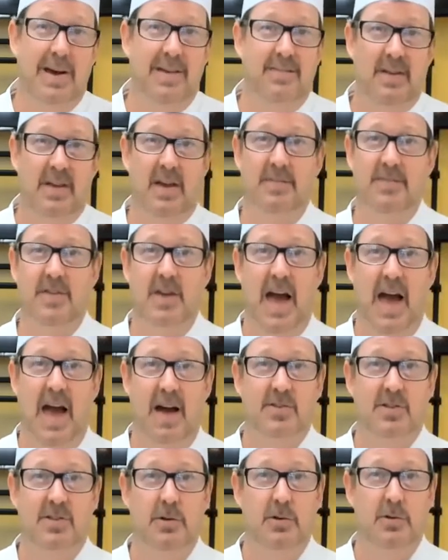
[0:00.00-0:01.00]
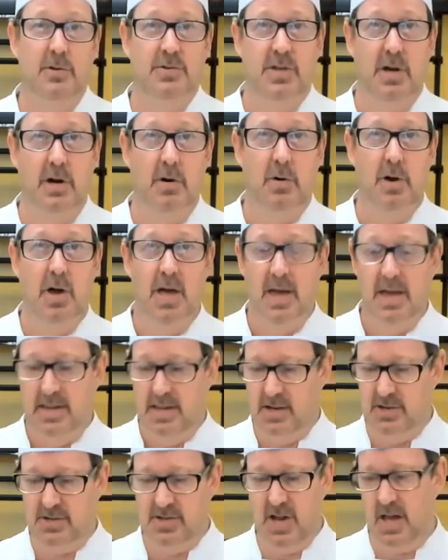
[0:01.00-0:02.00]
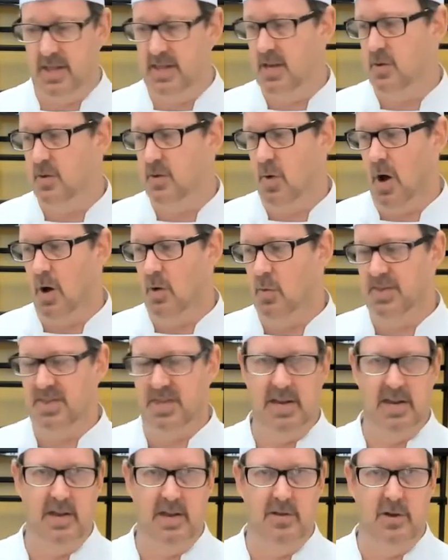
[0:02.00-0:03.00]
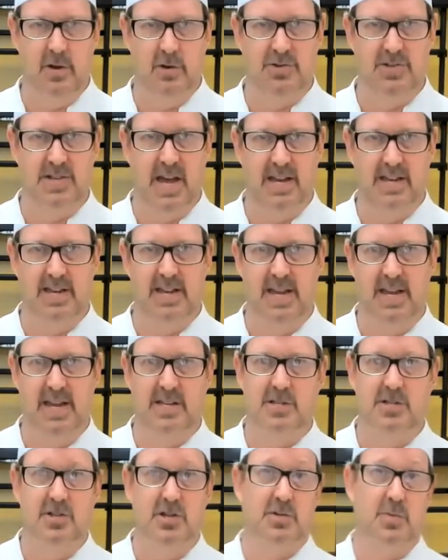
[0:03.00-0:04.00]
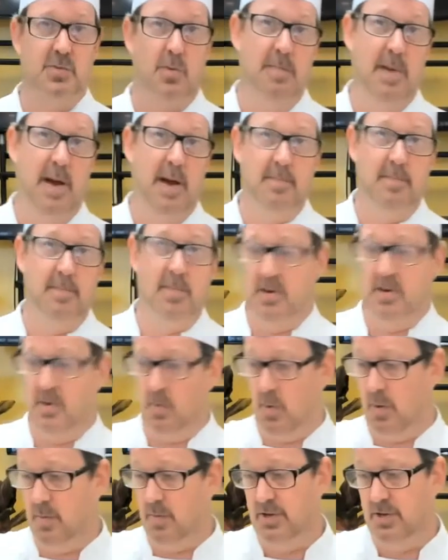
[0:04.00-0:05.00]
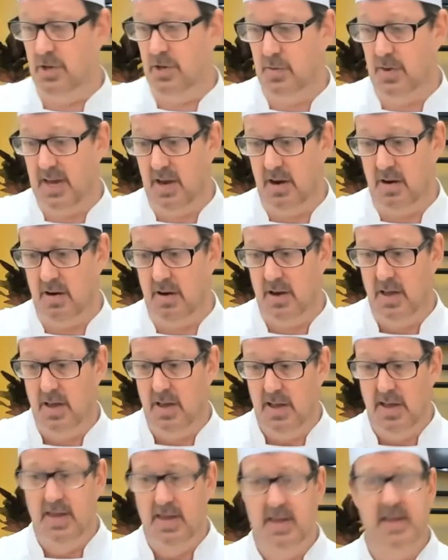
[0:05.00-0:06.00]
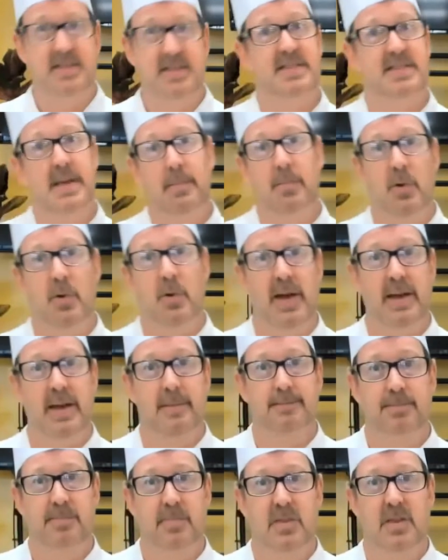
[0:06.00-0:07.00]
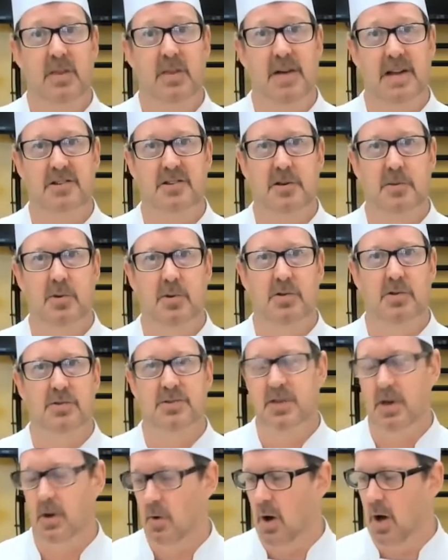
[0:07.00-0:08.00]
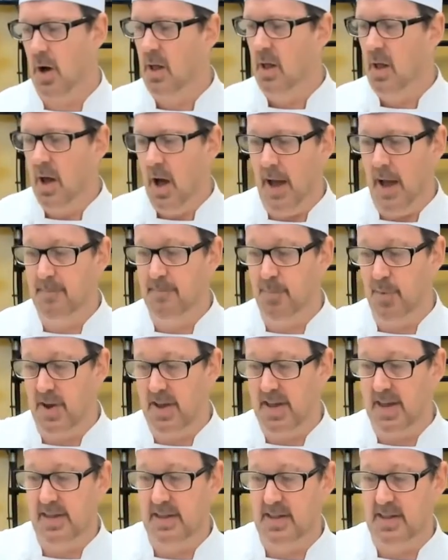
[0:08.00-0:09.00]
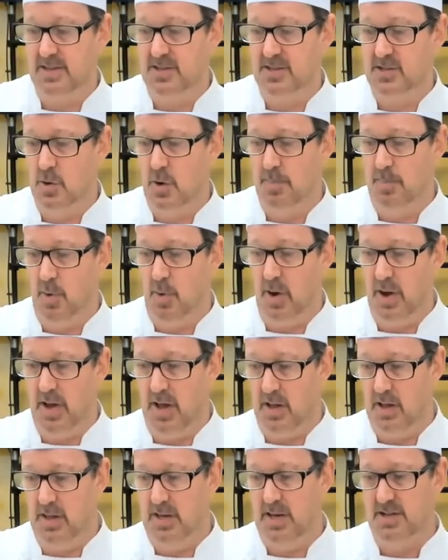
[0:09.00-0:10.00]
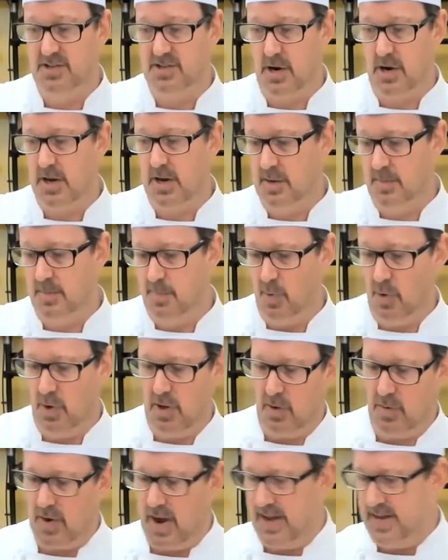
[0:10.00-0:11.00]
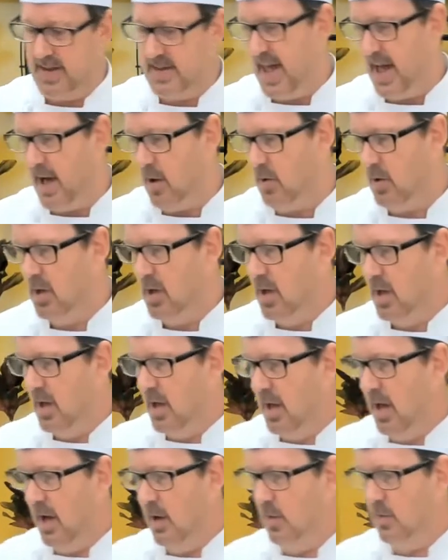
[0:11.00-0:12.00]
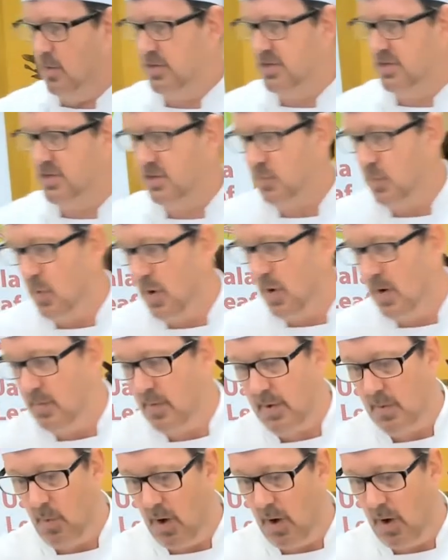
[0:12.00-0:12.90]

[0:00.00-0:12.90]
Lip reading: if you have to. So there's nothing wrong with any of those techniques. Just remember that what we're doing here is simmering the vegetables. So I'm bringing this to a boil and it's starting to boil right now, which is what we want